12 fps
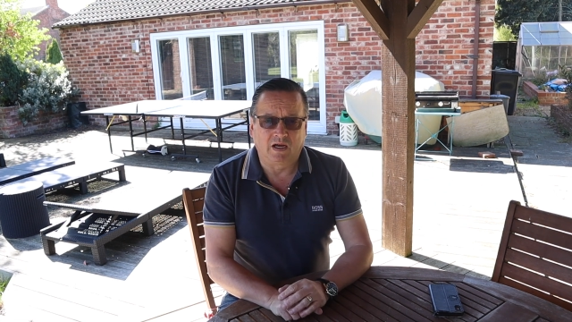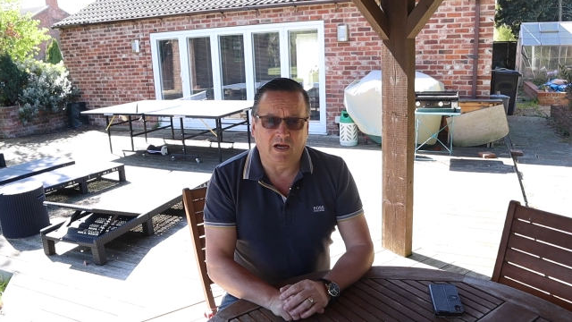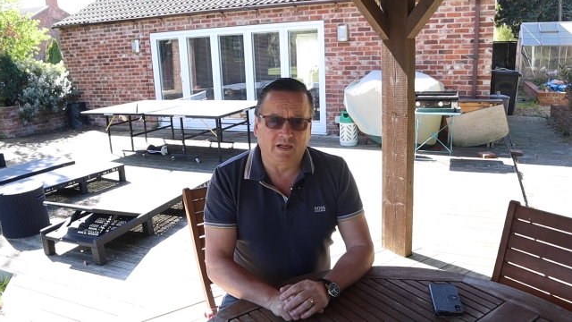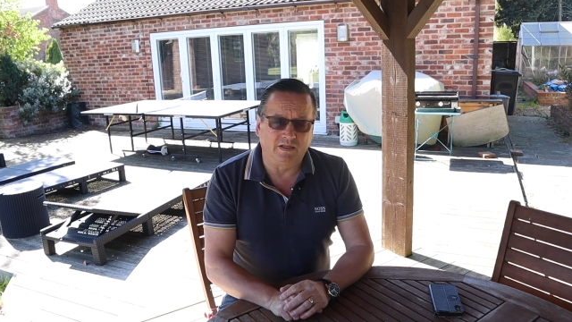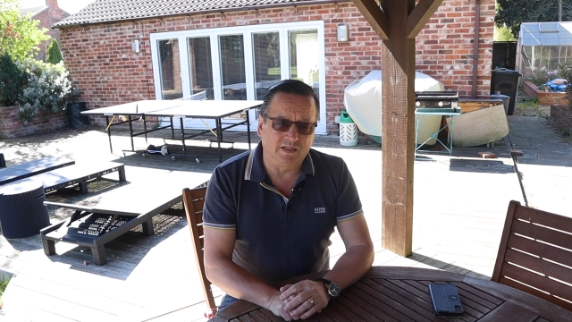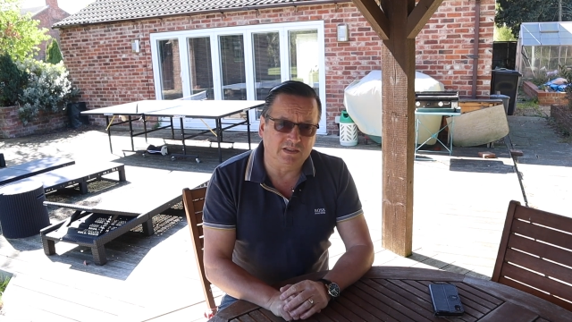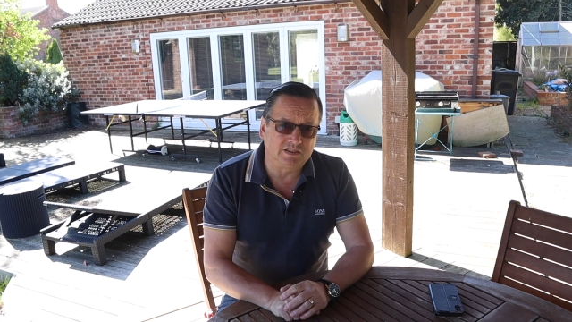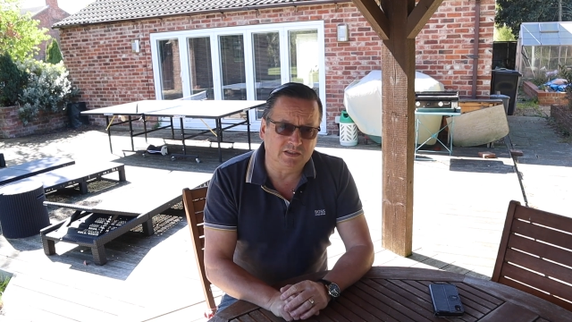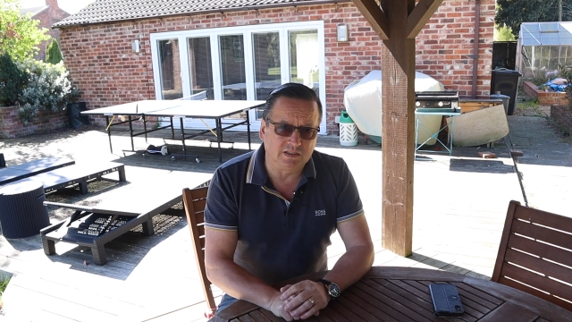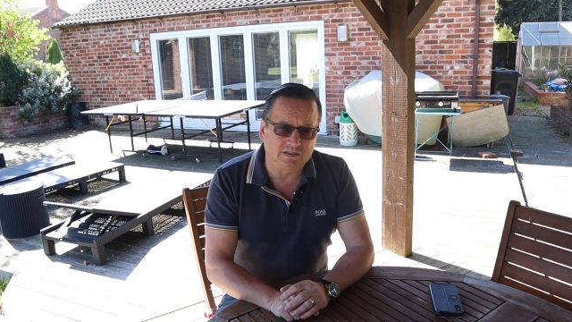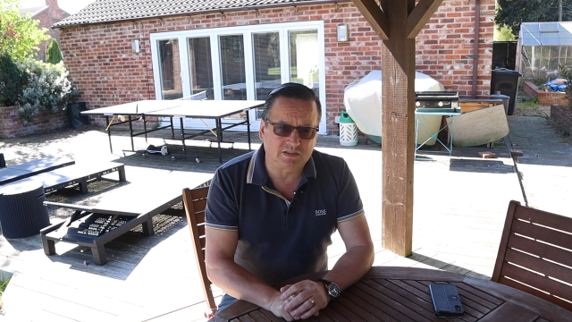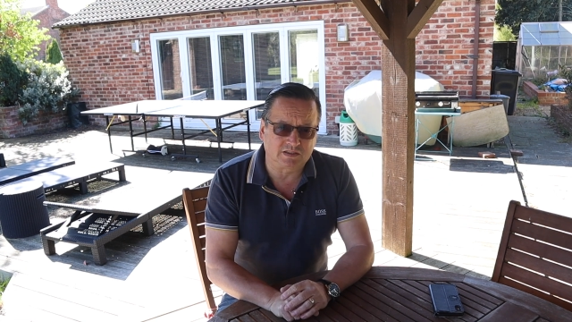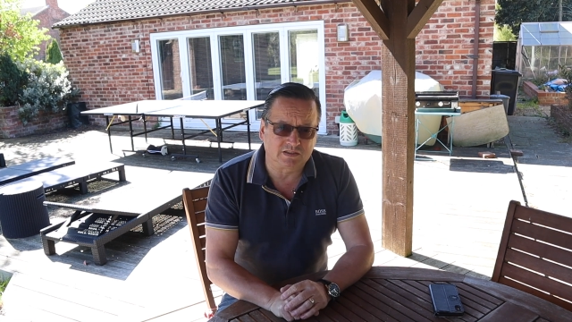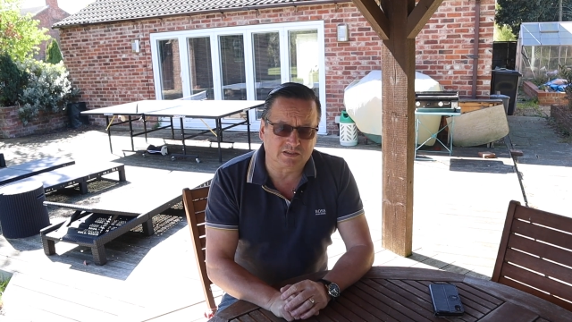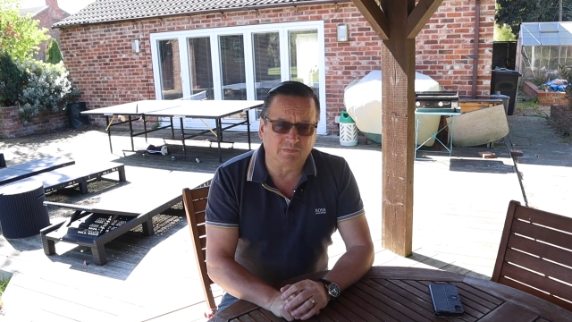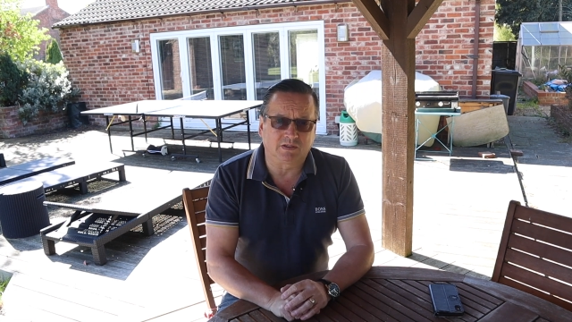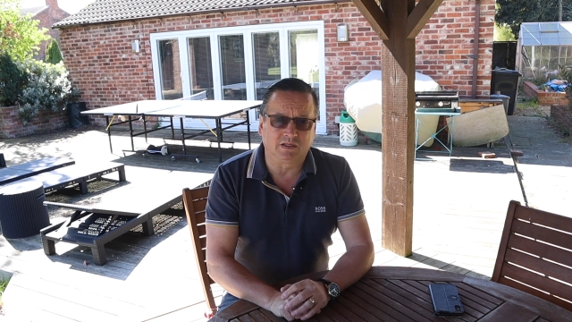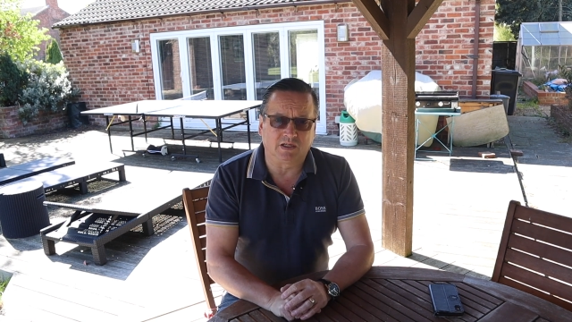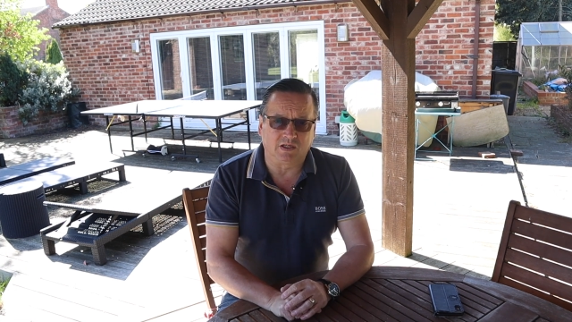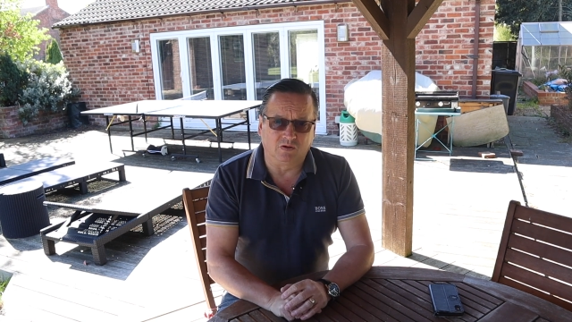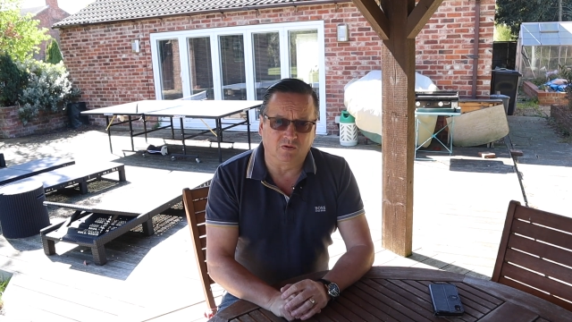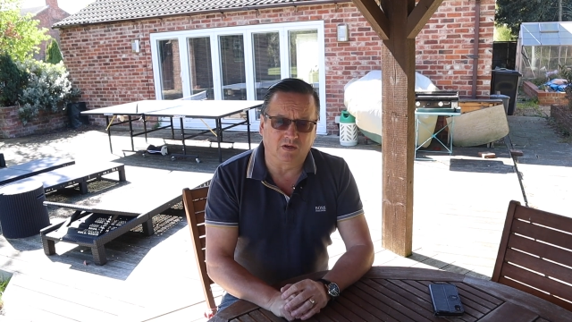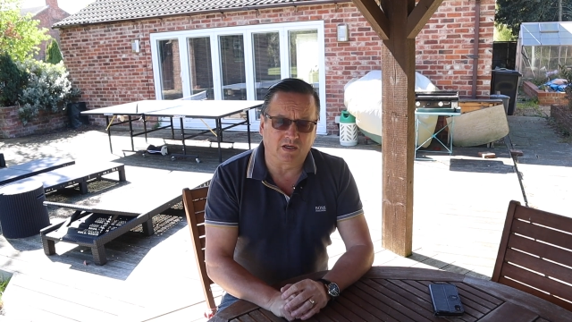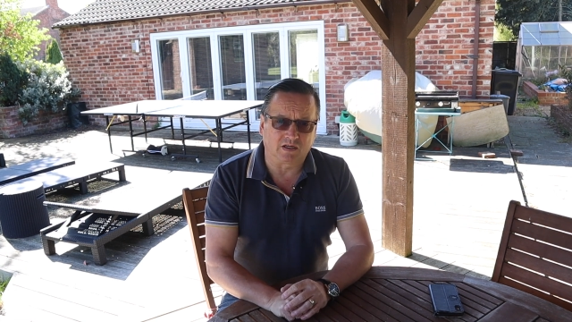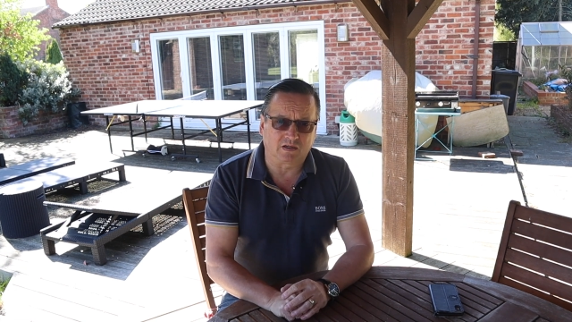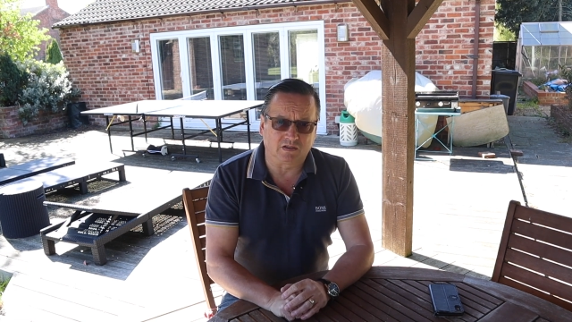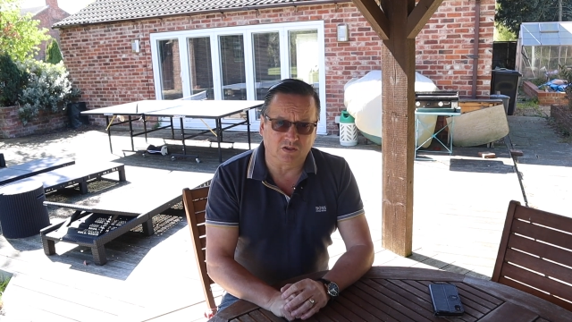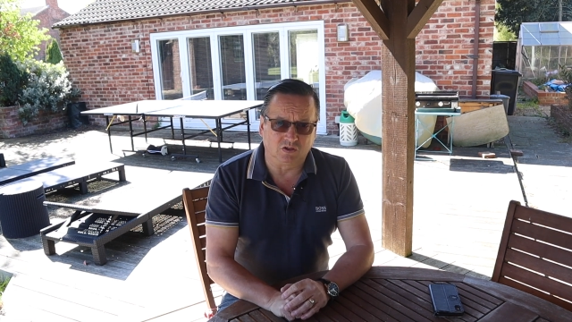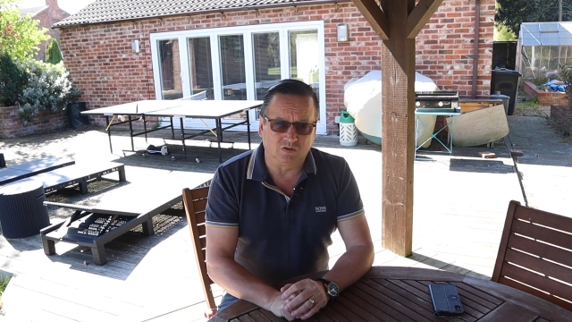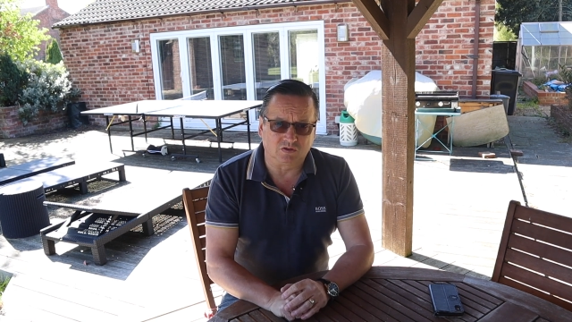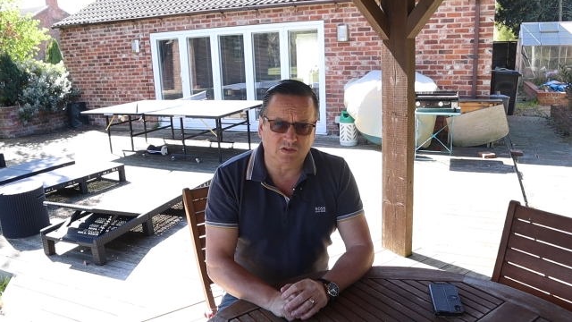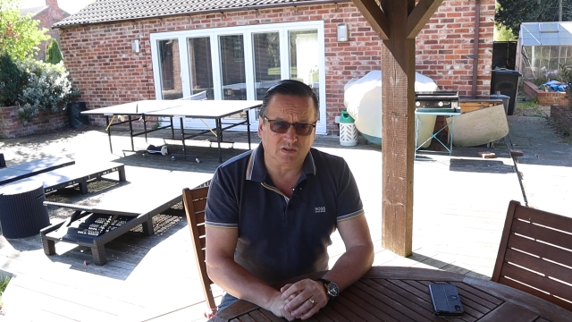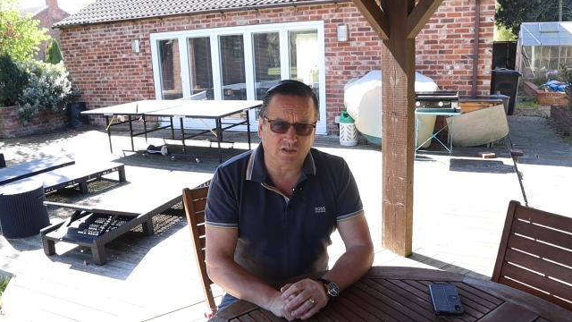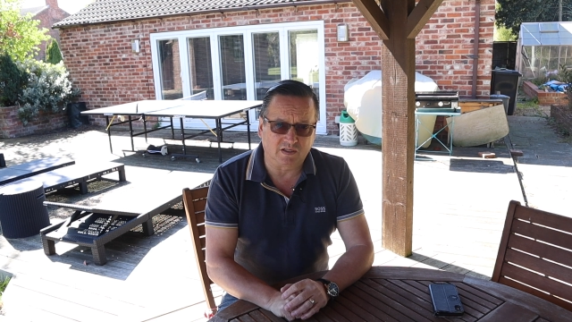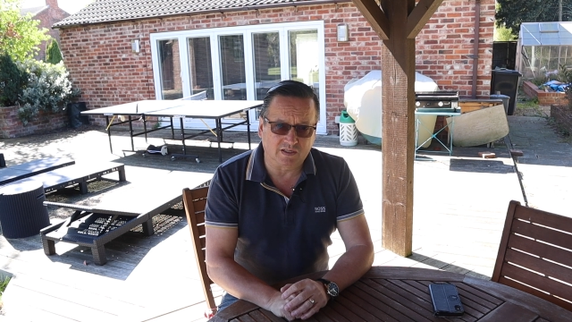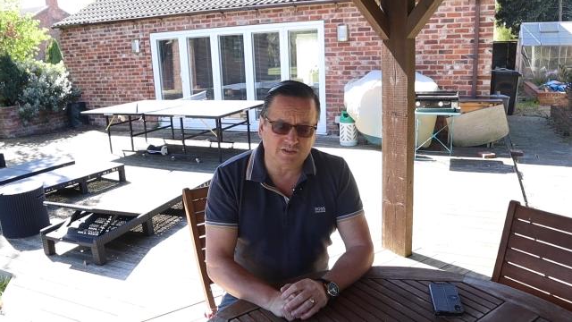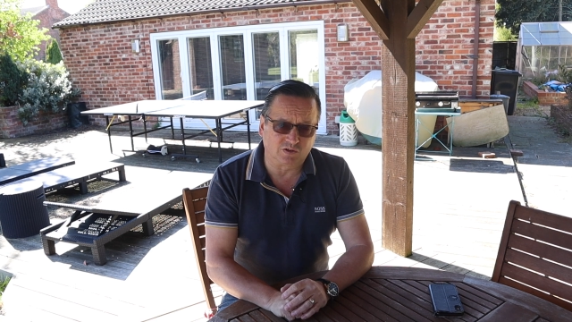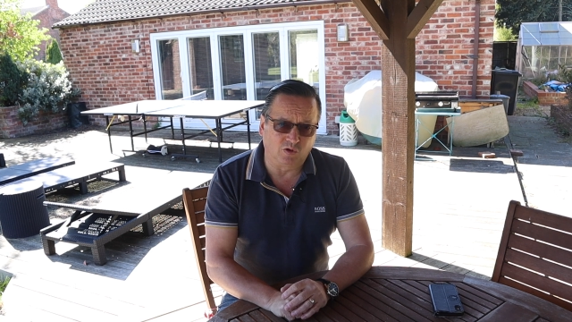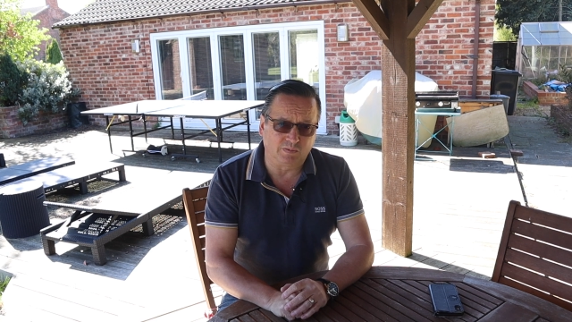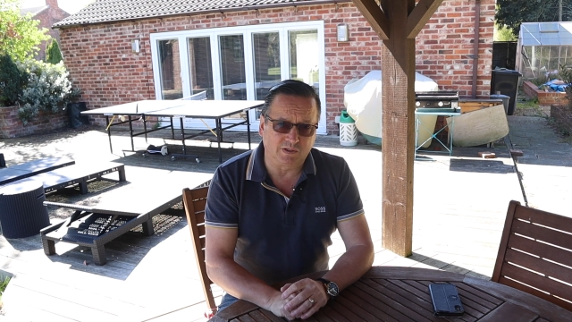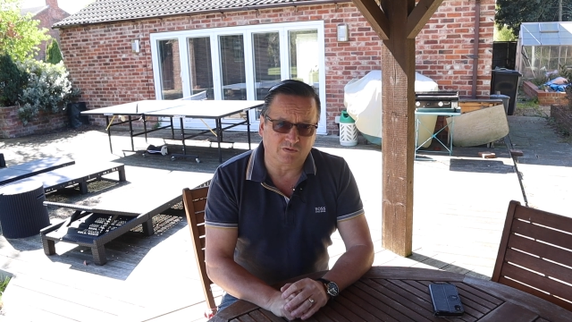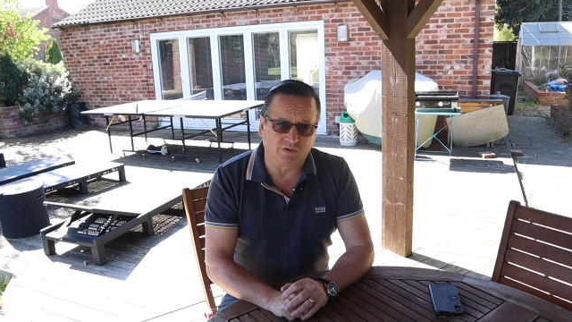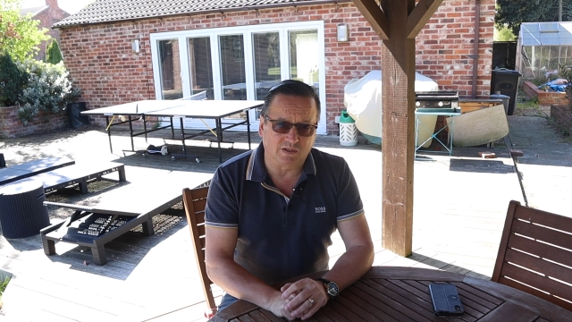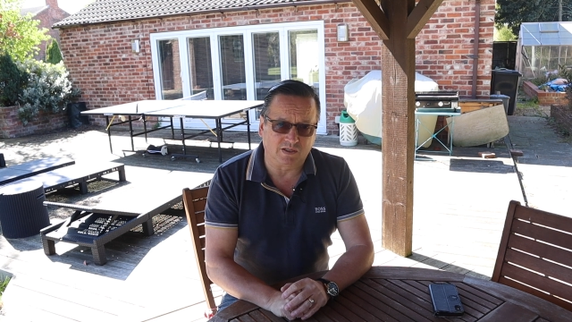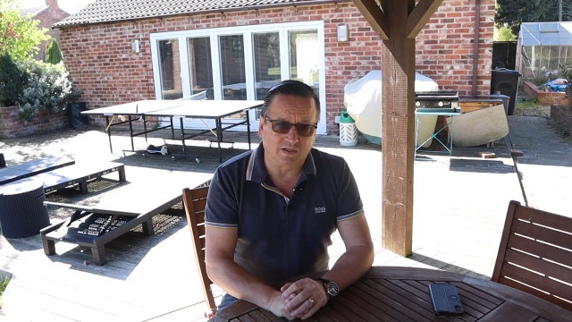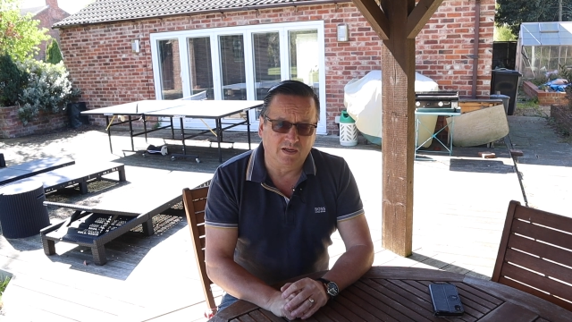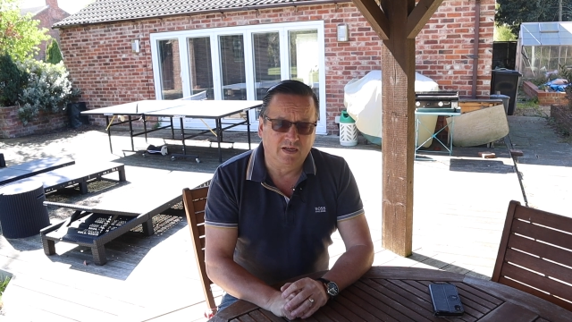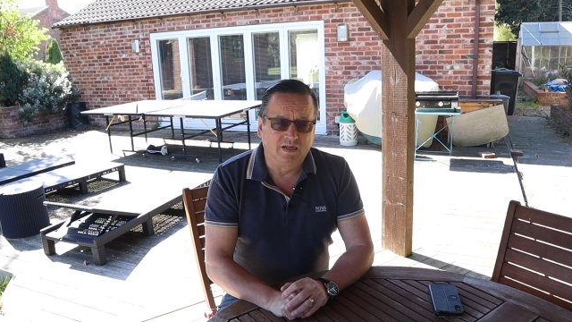And this is something that you and I can do, so let's not be greedy.